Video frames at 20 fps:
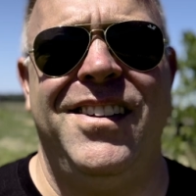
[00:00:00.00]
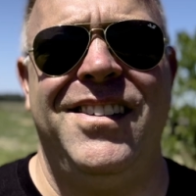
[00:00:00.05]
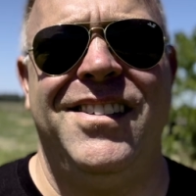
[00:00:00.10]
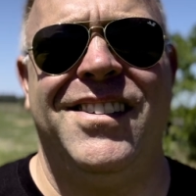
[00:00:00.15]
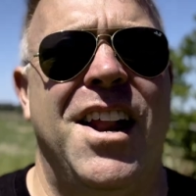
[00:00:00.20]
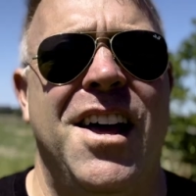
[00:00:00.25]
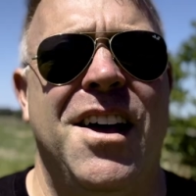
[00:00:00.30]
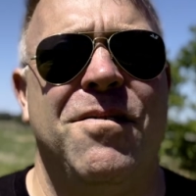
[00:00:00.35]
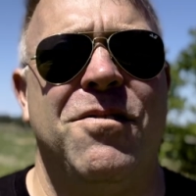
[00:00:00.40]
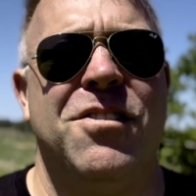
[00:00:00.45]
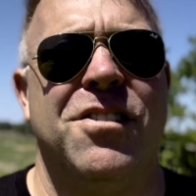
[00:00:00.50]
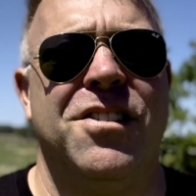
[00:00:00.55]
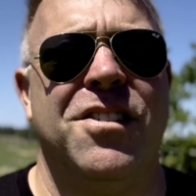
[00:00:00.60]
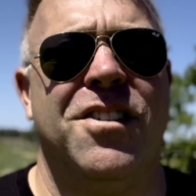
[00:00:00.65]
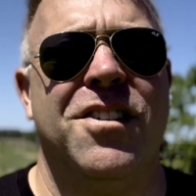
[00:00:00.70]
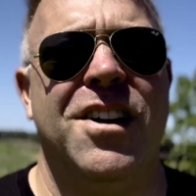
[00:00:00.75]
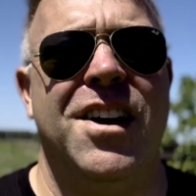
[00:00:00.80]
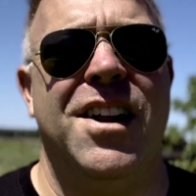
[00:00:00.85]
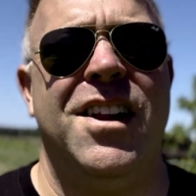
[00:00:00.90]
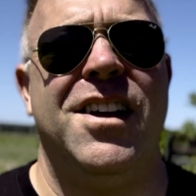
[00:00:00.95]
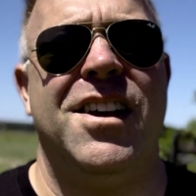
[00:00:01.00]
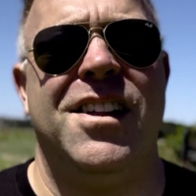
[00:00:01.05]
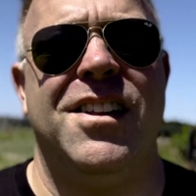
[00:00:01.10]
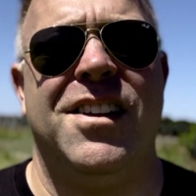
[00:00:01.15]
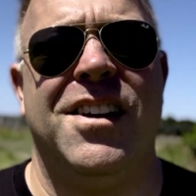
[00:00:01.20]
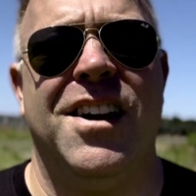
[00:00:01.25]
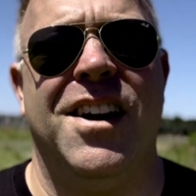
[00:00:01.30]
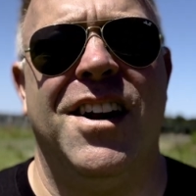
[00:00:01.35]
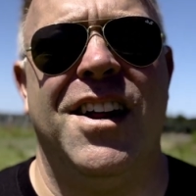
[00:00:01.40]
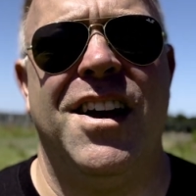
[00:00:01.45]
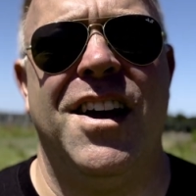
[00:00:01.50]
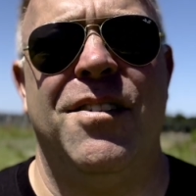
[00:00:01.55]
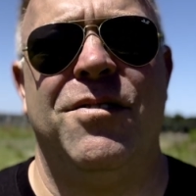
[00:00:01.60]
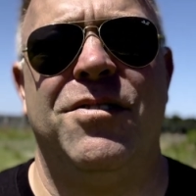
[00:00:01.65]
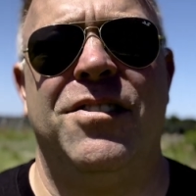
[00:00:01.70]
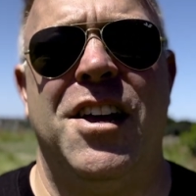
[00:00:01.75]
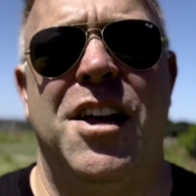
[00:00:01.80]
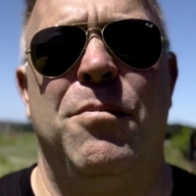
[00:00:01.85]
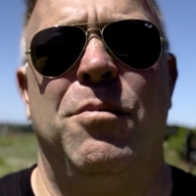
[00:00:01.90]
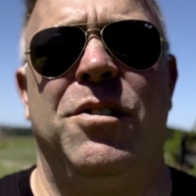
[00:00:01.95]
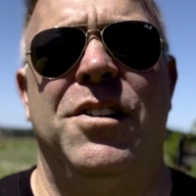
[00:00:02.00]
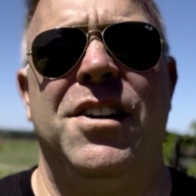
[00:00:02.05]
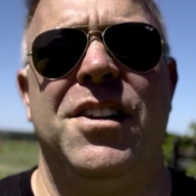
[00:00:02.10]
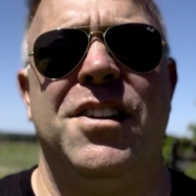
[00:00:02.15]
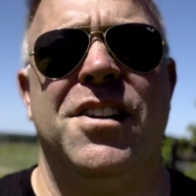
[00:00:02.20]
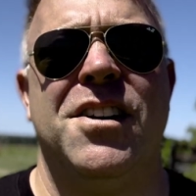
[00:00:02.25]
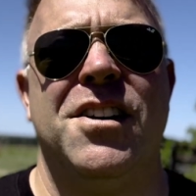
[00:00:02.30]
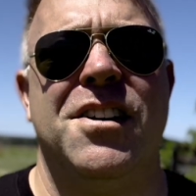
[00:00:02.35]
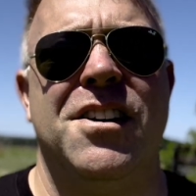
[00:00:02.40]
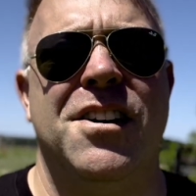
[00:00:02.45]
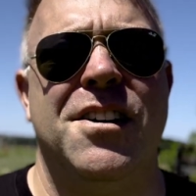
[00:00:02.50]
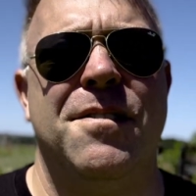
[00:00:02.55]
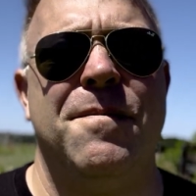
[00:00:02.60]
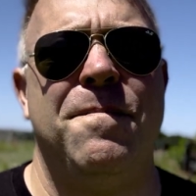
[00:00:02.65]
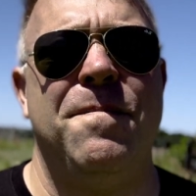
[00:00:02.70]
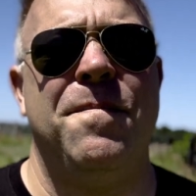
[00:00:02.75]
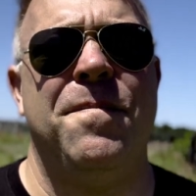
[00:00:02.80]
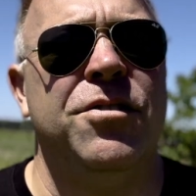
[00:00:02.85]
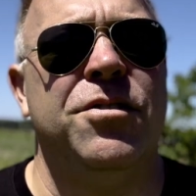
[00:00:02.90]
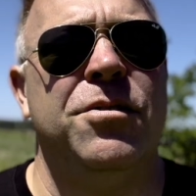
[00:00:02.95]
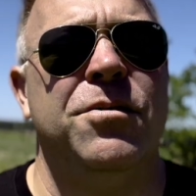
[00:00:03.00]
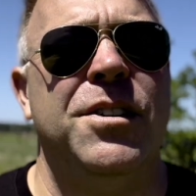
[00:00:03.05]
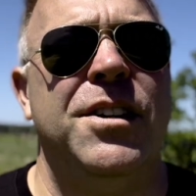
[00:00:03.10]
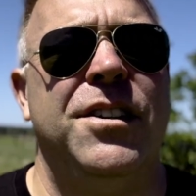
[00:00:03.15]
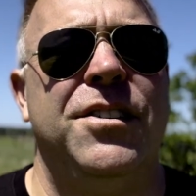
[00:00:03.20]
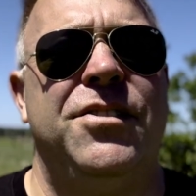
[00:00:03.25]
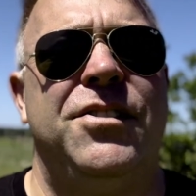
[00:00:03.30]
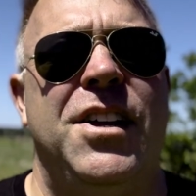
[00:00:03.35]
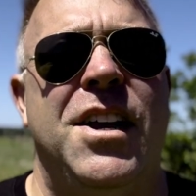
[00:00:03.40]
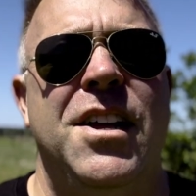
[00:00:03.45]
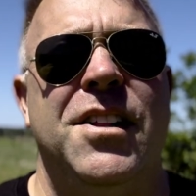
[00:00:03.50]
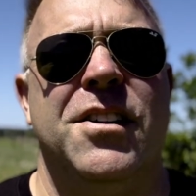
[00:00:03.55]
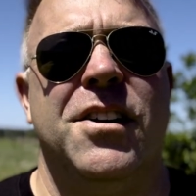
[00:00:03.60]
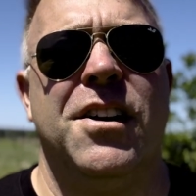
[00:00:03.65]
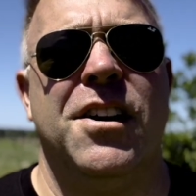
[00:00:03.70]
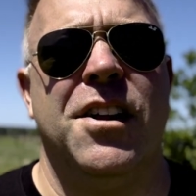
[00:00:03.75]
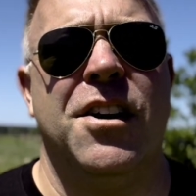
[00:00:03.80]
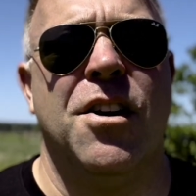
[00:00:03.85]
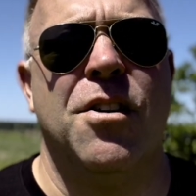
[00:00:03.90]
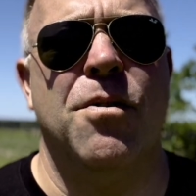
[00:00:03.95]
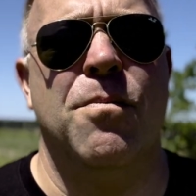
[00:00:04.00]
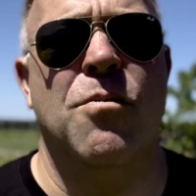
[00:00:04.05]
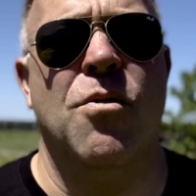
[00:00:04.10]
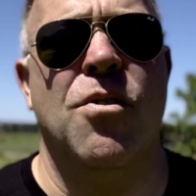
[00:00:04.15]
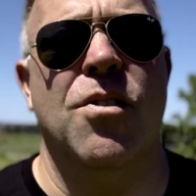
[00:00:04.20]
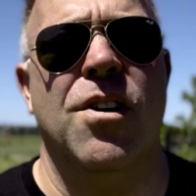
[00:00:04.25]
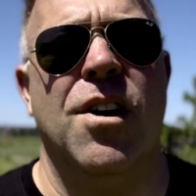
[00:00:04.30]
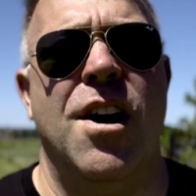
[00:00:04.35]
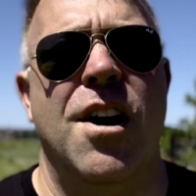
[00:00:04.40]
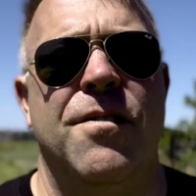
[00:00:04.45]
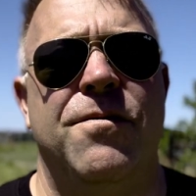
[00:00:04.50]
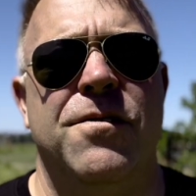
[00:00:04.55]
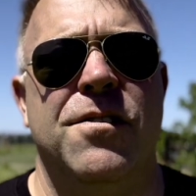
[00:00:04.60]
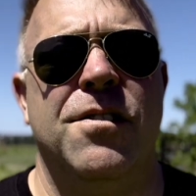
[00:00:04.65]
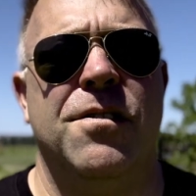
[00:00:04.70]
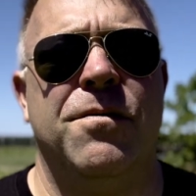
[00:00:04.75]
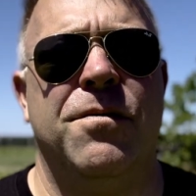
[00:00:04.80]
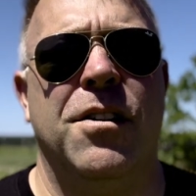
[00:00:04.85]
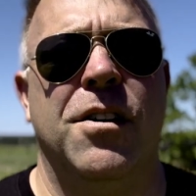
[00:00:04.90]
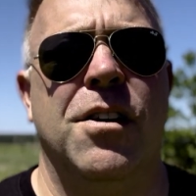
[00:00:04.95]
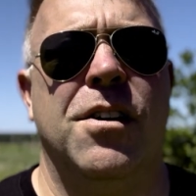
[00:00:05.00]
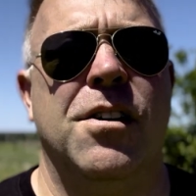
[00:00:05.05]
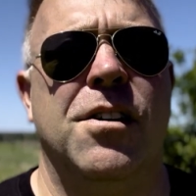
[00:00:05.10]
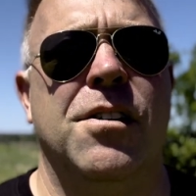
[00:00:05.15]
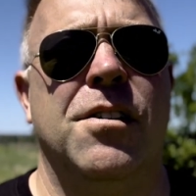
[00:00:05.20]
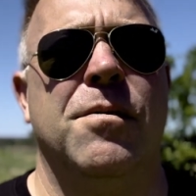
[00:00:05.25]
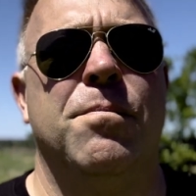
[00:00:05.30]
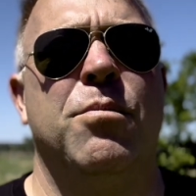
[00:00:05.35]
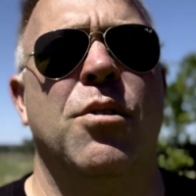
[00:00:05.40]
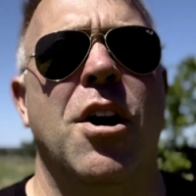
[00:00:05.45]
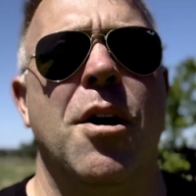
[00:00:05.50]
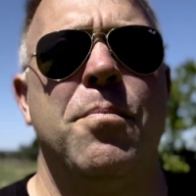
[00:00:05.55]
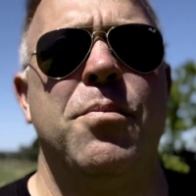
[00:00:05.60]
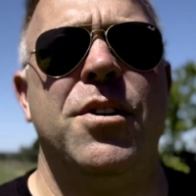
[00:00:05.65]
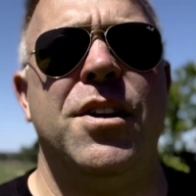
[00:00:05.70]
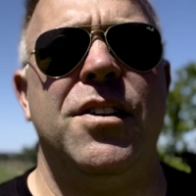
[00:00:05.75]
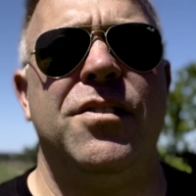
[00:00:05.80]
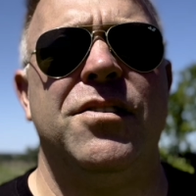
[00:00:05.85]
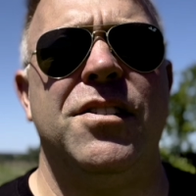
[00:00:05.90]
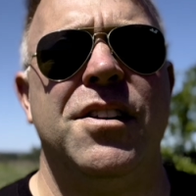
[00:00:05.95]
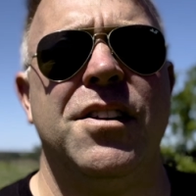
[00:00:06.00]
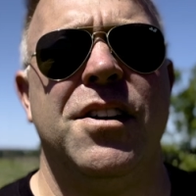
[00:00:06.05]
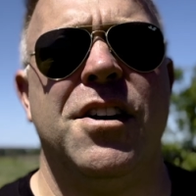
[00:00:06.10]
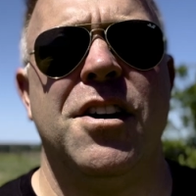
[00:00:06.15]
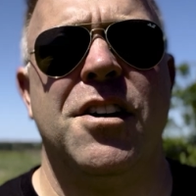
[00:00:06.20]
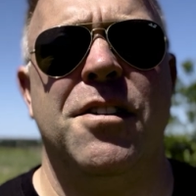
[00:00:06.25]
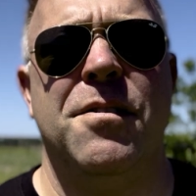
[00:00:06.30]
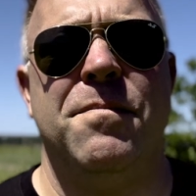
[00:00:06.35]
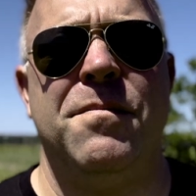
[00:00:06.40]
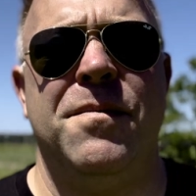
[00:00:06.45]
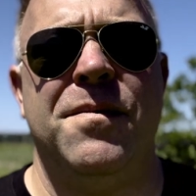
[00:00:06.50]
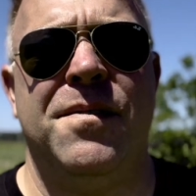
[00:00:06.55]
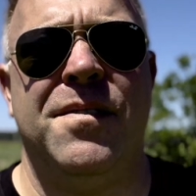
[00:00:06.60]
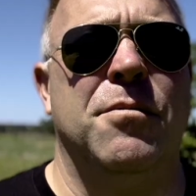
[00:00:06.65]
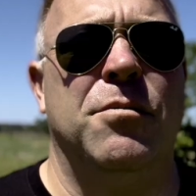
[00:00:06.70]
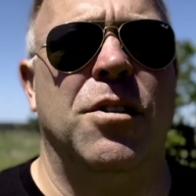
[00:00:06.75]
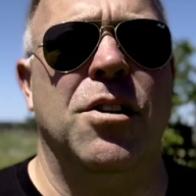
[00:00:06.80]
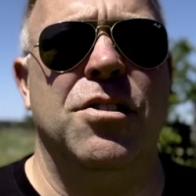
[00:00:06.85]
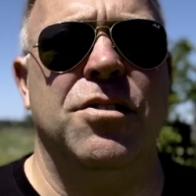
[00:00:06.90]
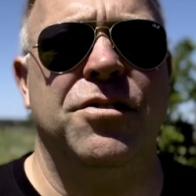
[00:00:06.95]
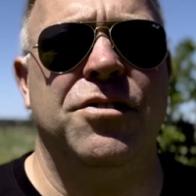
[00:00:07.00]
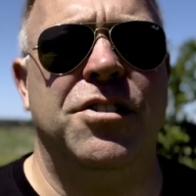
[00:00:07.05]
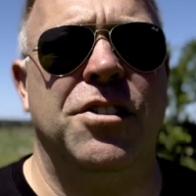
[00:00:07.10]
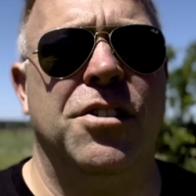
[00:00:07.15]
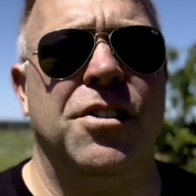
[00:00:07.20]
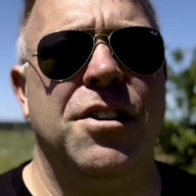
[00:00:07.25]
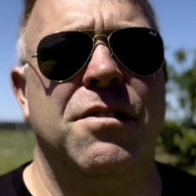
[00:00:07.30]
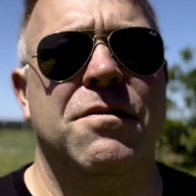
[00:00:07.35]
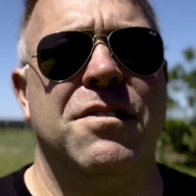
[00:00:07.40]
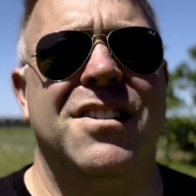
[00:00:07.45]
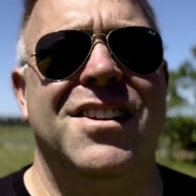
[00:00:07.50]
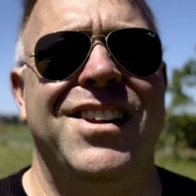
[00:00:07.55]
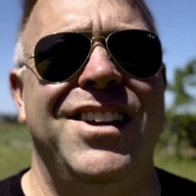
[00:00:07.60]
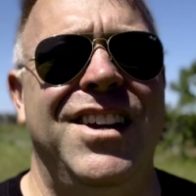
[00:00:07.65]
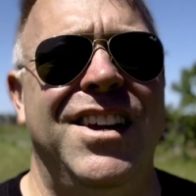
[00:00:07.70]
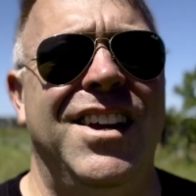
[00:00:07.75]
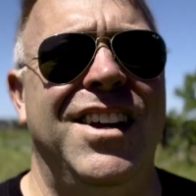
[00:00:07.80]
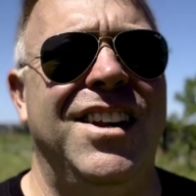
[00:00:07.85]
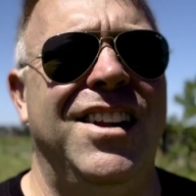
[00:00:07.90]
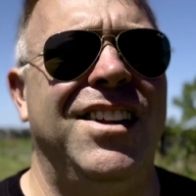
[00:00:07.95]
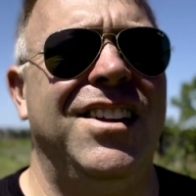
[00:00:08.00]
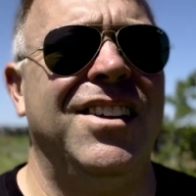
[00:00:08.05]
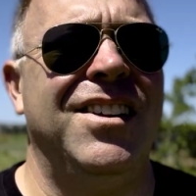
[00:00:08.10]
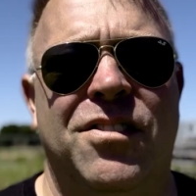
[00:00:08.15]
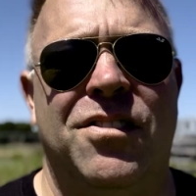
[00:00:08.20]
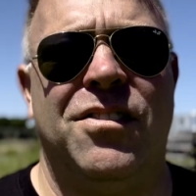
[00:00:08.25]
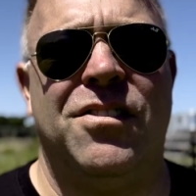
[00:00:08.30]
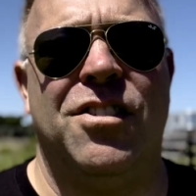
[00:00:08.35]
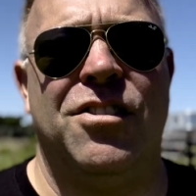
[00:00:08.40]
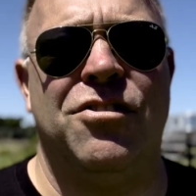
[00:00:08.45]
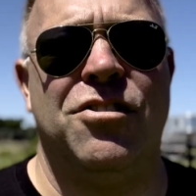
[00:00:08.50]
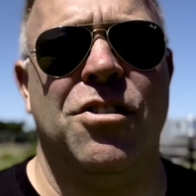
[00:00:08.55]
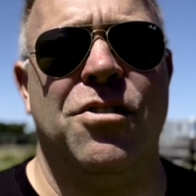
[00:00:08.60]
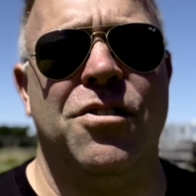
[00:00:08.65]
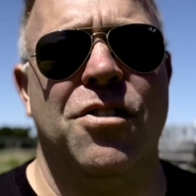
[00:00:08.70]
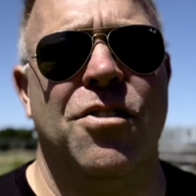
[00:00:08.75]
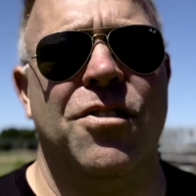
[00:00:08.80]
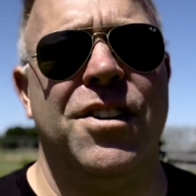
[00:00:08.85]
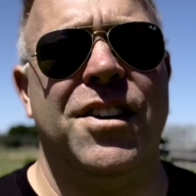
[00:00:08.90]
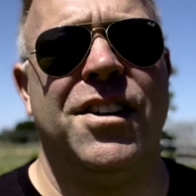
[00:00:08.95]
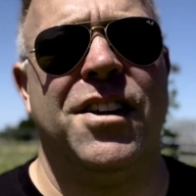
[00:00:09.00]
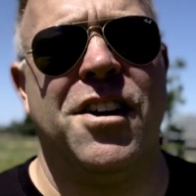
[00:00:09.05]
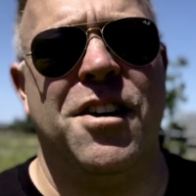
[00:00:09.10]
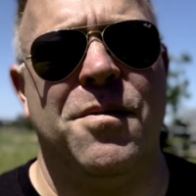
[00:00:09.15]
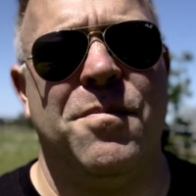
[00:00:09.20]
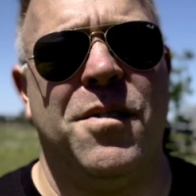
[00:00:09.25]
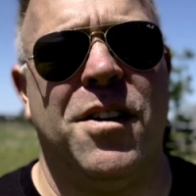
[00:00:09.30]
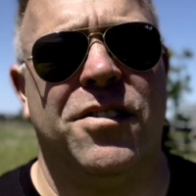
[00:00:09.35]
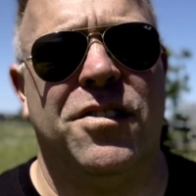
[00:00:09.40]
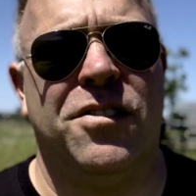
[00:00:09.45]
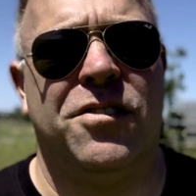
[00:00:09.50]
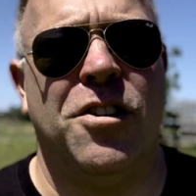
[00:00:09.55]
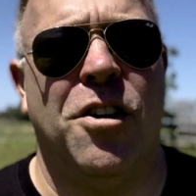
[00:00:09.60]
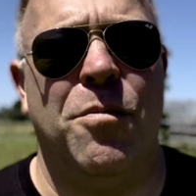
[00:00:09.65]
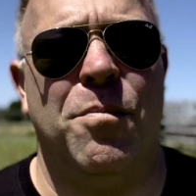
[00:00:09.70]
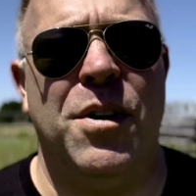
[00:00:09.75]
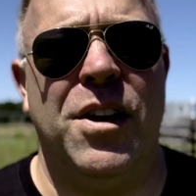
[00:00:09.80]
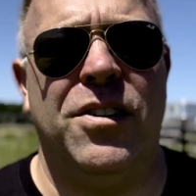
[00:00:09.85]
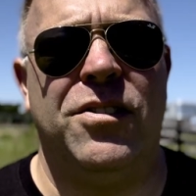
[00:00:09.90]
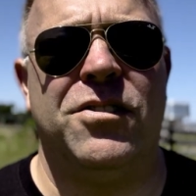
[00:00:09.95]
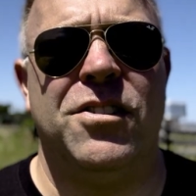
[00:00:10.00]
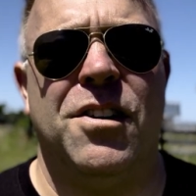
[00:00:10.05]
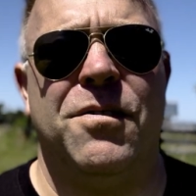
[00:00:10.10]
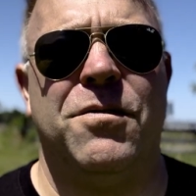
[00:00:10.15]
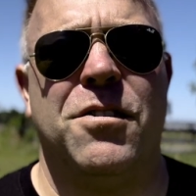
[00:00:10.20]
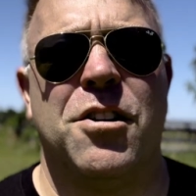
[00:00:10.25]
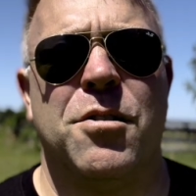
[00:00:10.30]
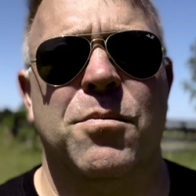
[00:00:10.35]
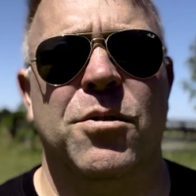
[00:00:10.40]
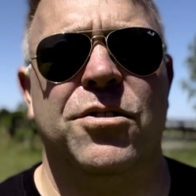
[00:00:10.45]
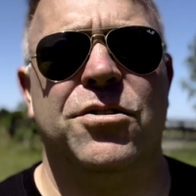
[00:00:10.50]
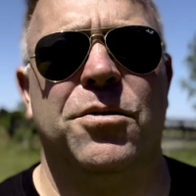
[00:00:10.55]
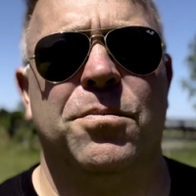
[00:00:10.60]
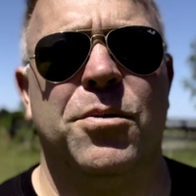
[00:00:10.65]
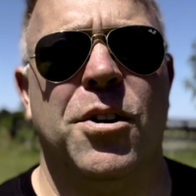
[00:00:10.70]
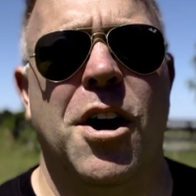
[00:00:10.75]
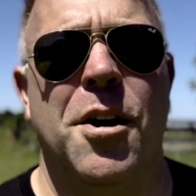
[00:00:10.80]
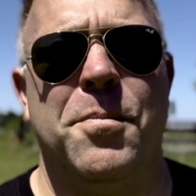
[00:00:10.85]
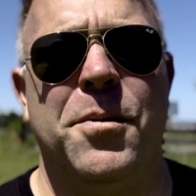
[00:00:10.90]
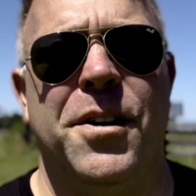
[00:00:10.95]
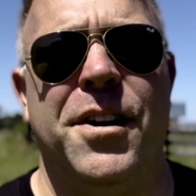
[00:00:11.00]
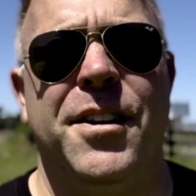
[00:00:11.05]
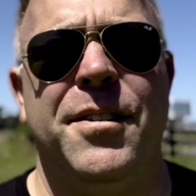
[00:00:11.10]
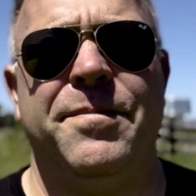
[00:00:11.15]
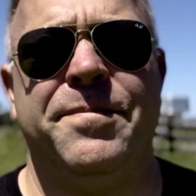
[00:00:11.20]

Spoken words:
You got to have good credit. You got to have stable income. Commercial real estate, they're going to go more off of the property's income. Some loans you don't even need to show your income because it's all based off the commercial property.